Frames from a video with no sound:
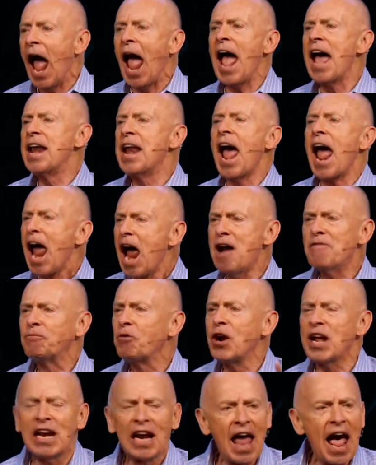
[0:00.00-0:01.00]
and
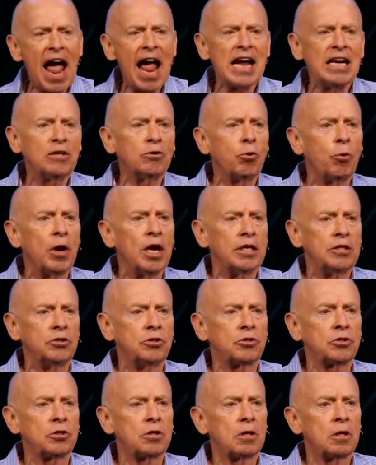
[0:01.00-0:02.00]
every
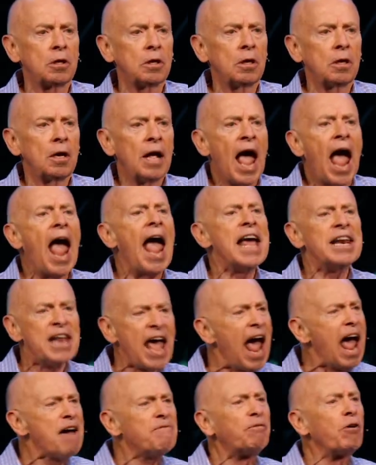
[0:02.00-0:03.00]
language
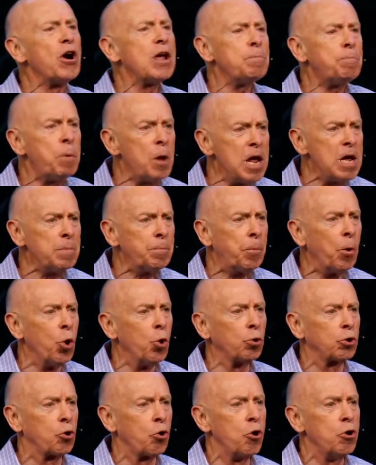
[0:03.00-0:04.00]
and every
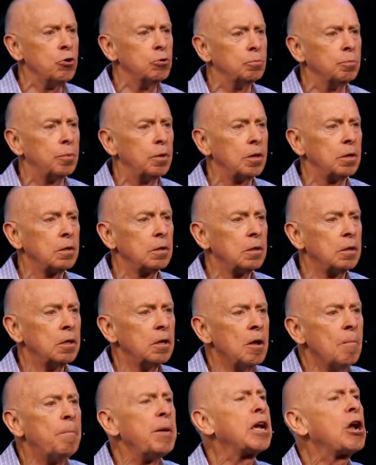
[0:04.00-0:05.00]
people group
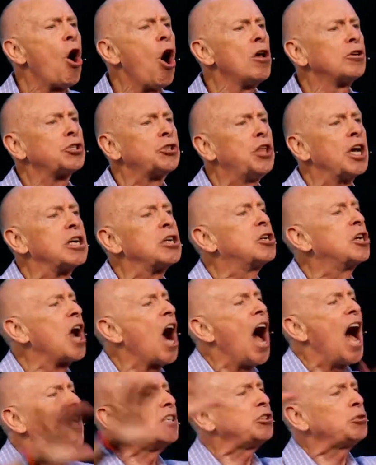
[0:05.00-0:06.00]
because the
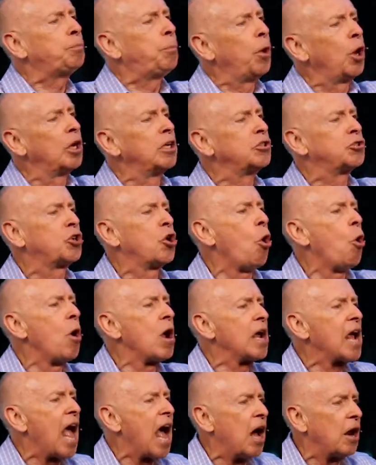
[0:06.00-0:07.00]
gospel is
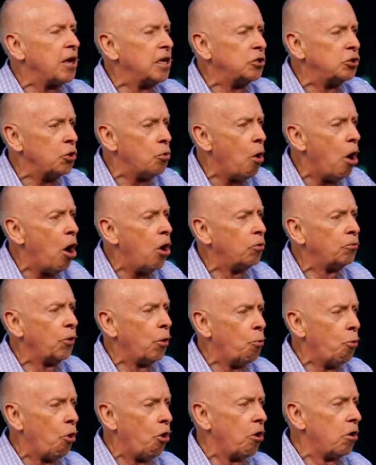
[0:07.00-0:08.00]
going out into all
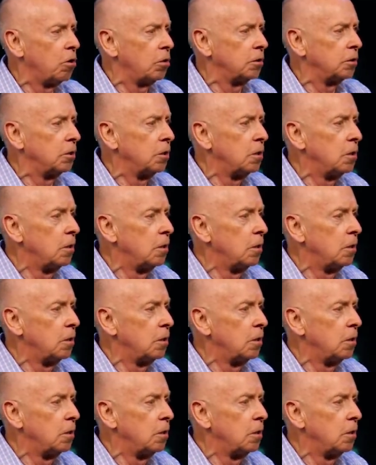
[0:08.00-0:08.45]
the world.